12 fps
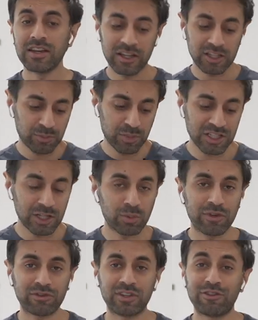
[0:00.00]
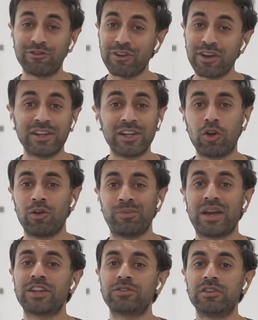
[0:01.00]
especially with the very long
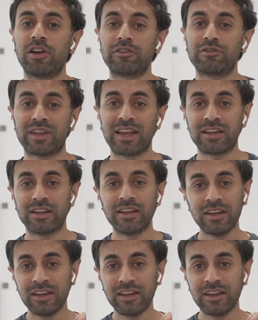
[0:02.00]
battery life, and